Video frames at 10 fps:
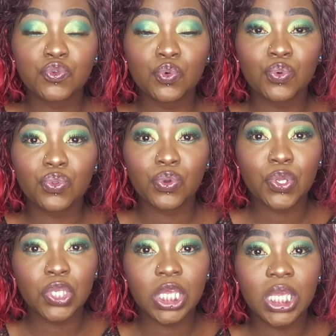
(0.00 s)

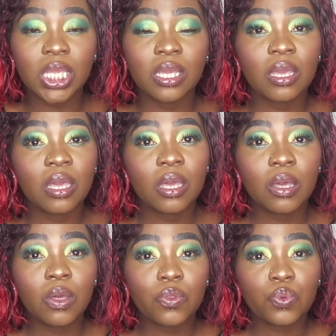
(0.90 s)
$230,
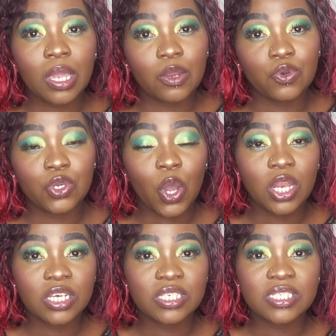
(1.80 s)

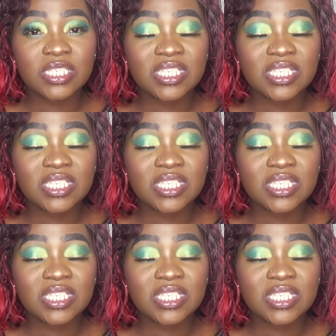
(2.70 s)
$300,